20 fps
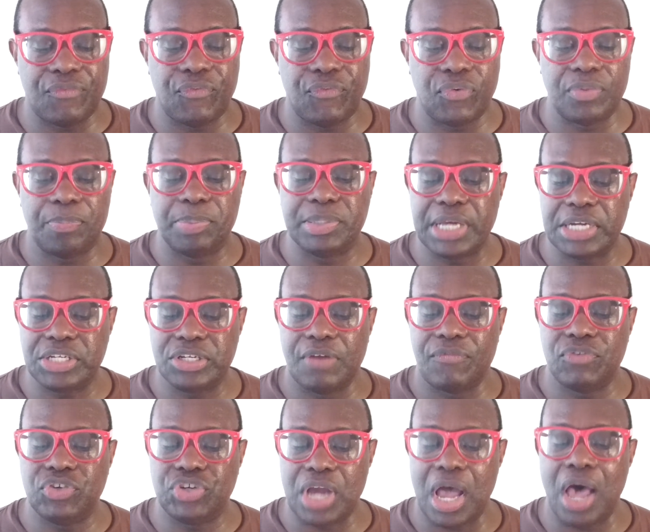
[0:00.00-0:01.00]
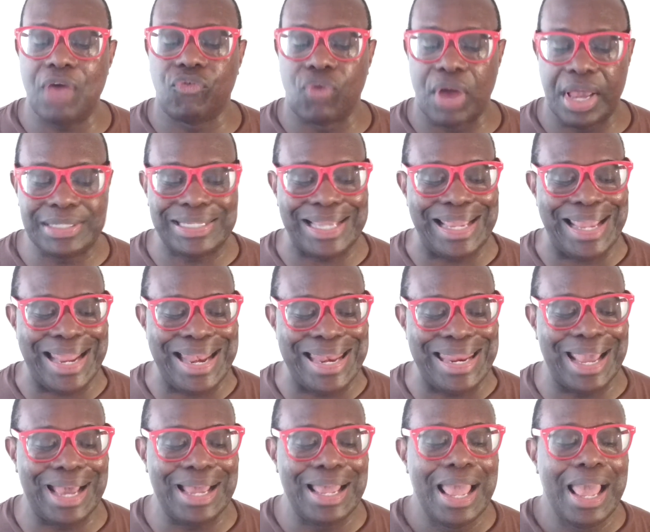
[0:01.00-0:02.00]
for the Protection of Child Rights,
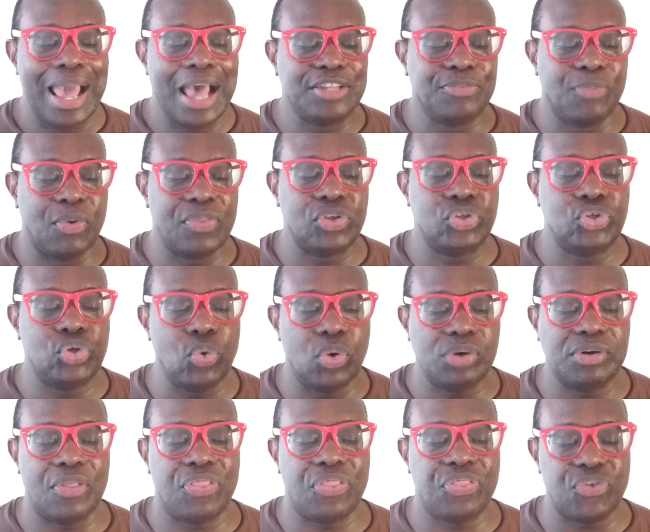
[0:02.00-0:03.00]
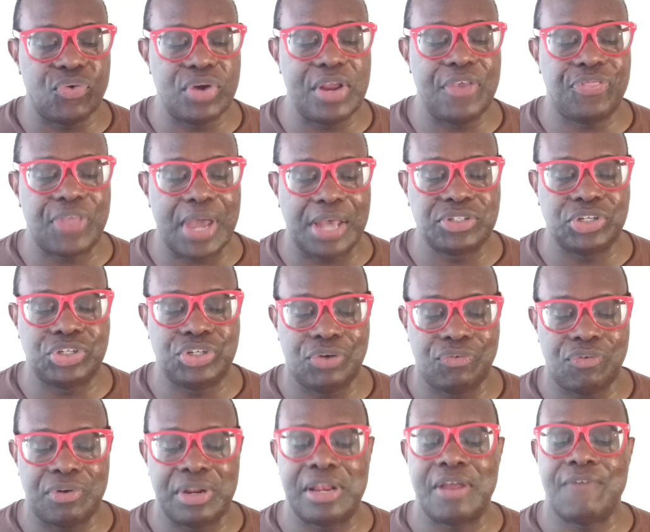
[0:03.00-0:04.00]
India has more than 230,000
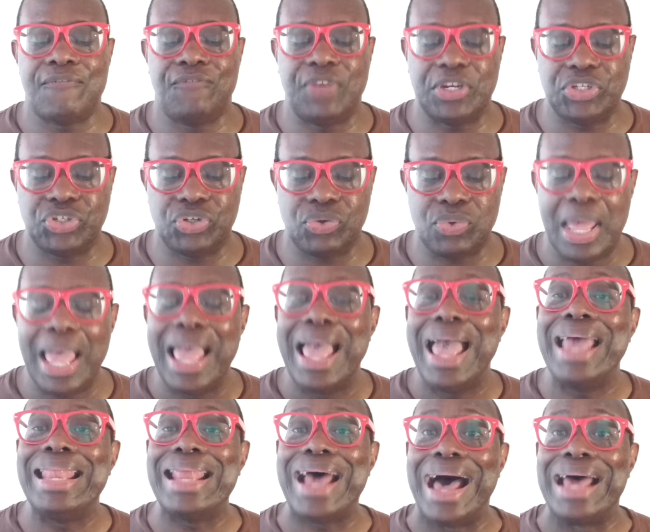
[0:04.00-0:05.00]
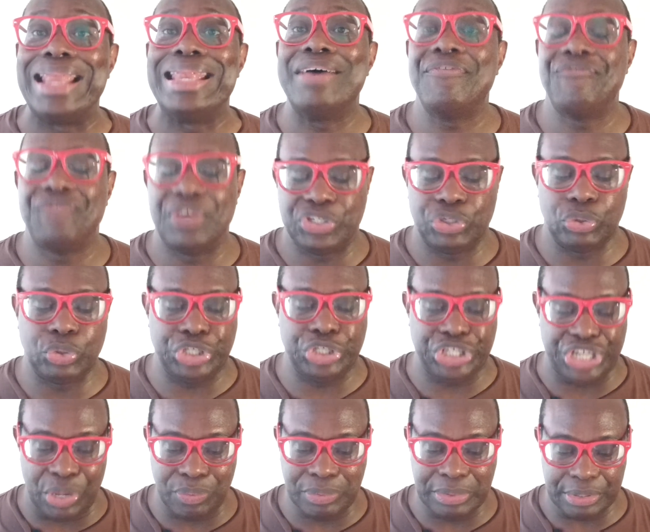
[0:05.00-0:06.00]
children in official and unofficial
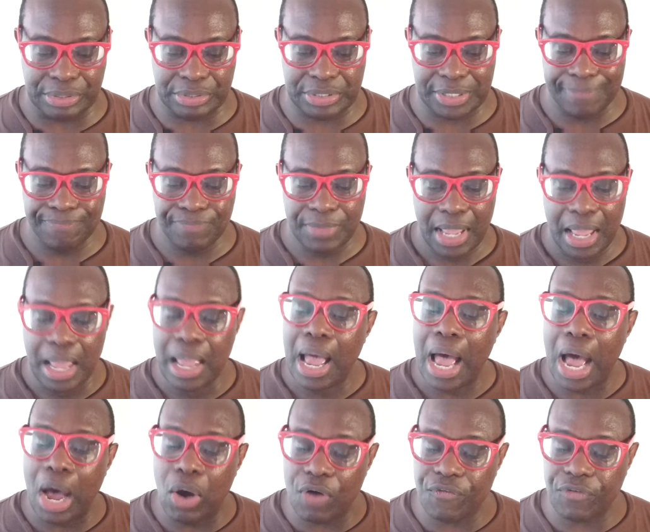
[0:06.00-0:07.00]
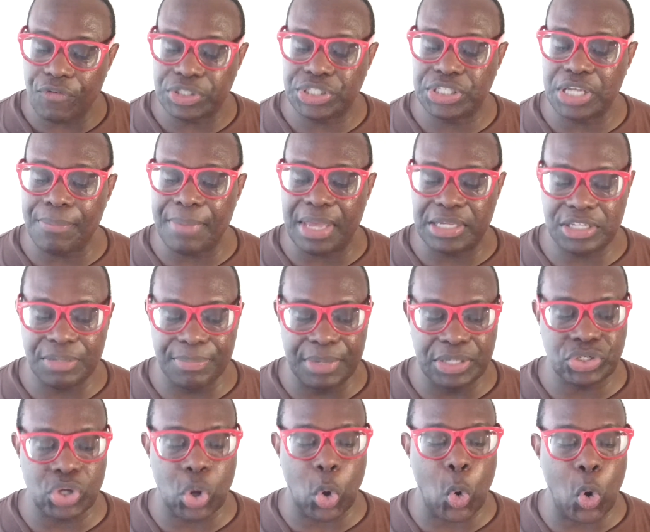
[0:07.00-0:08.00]
shelters. However, some
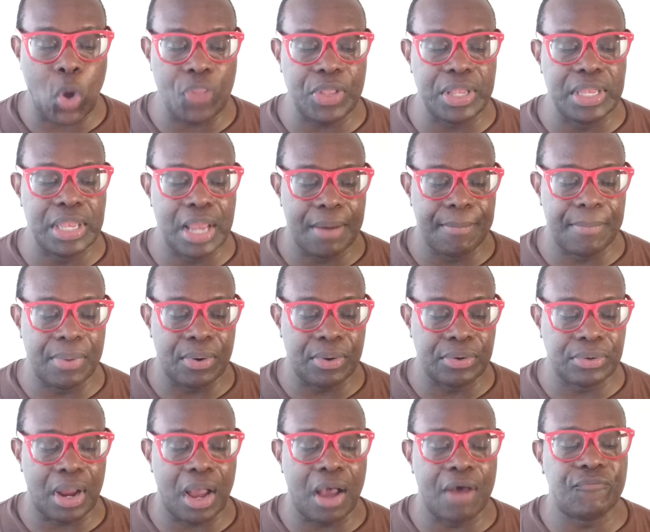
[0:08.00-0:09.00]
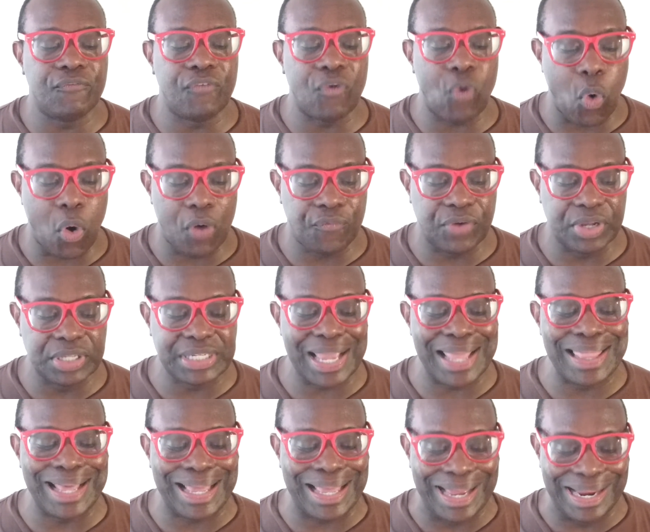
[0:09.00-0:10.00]
estimates on the number of orphans
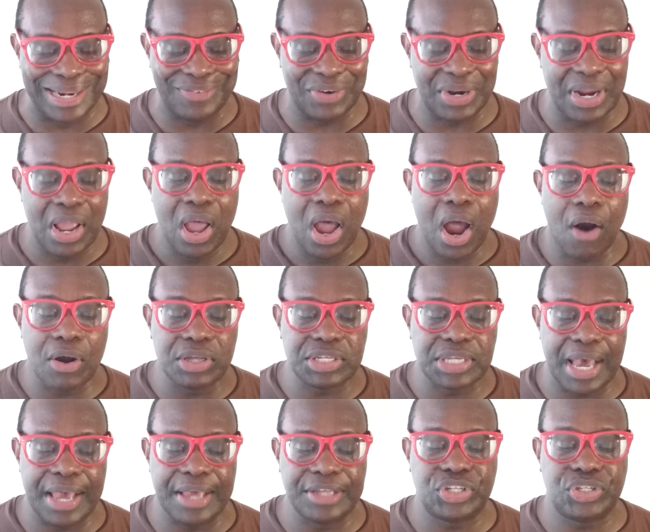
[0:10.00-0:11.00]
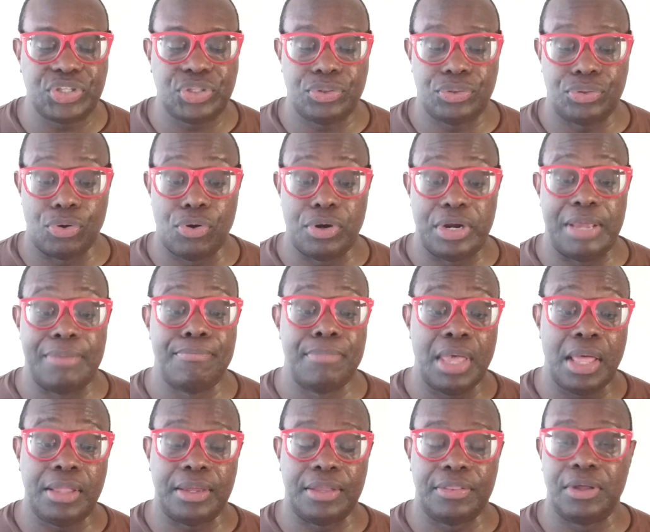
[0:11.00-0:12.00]
in the country are as high as 30
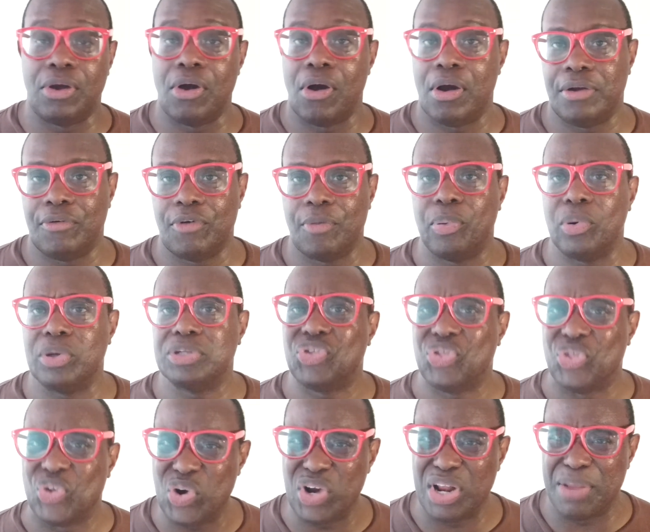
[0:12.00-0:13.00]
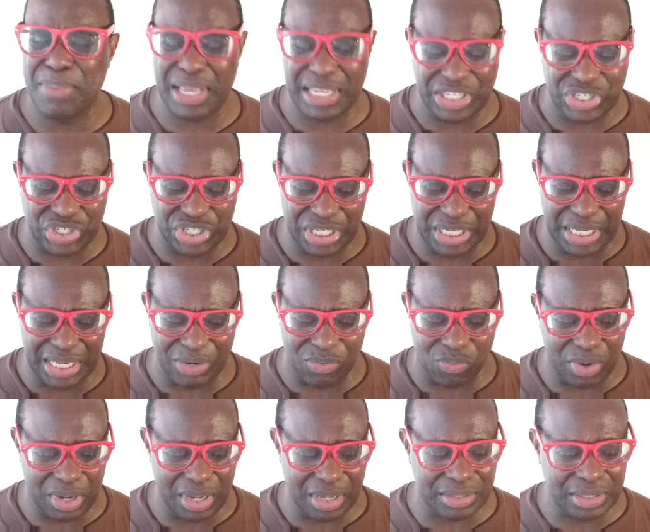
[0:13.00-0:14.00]
million, the Guardian reports. 30 million? Gee
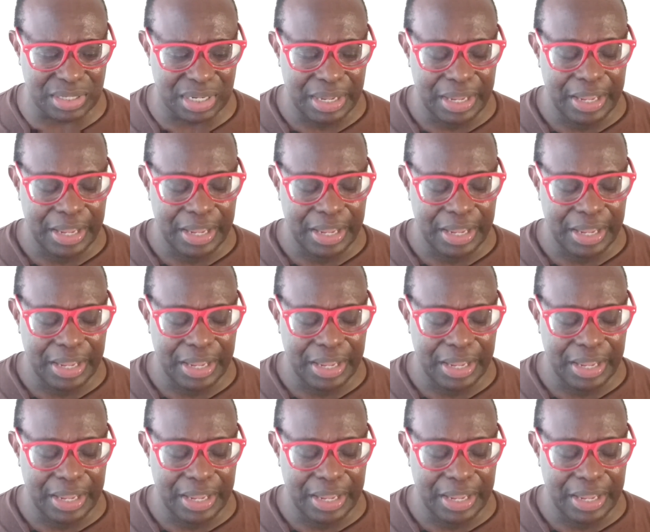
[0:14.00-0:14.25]
whiz.